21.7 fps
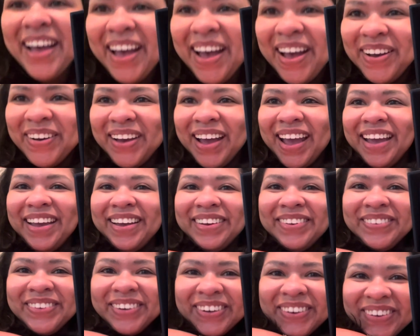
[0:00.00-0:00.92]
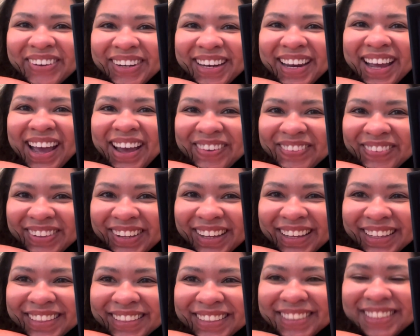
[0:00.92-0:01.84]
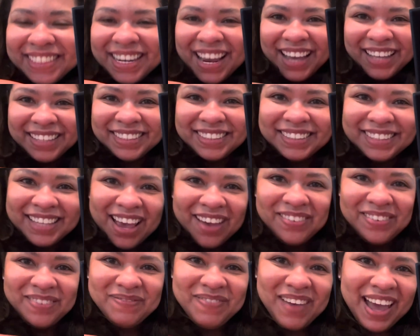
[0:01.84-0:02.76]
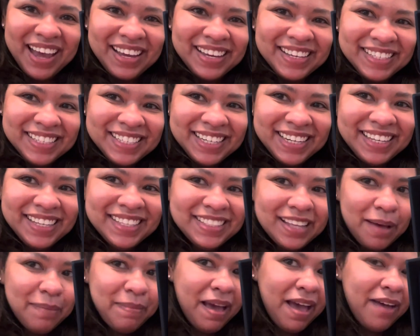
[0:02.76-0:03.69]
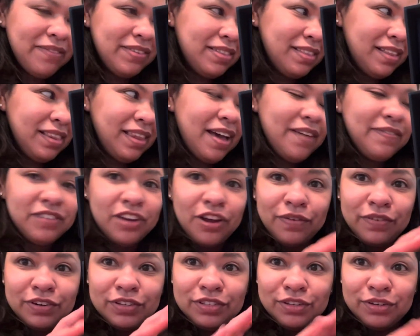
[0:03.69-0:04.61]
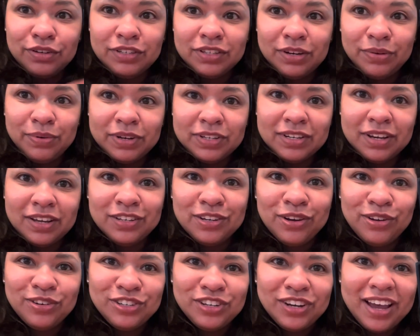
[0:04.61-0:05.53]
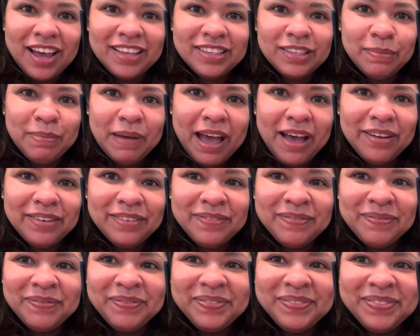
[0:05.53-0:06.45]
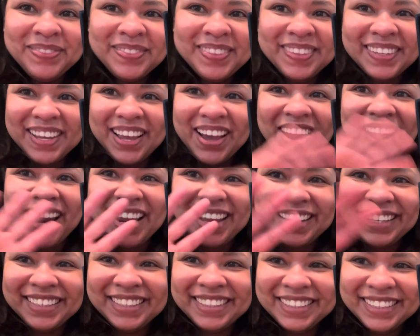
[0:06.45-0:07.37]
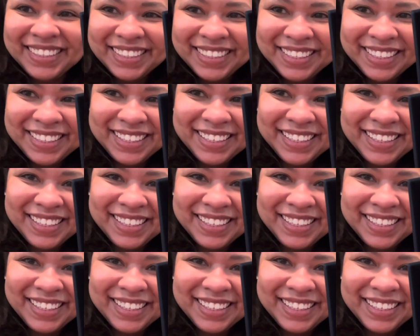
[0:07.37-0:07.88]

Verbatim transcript: Okay, we're going to have lunch. Jackson's having mac and cheese. I'm having the leftover sushi, which I told you guys about. hi? hi.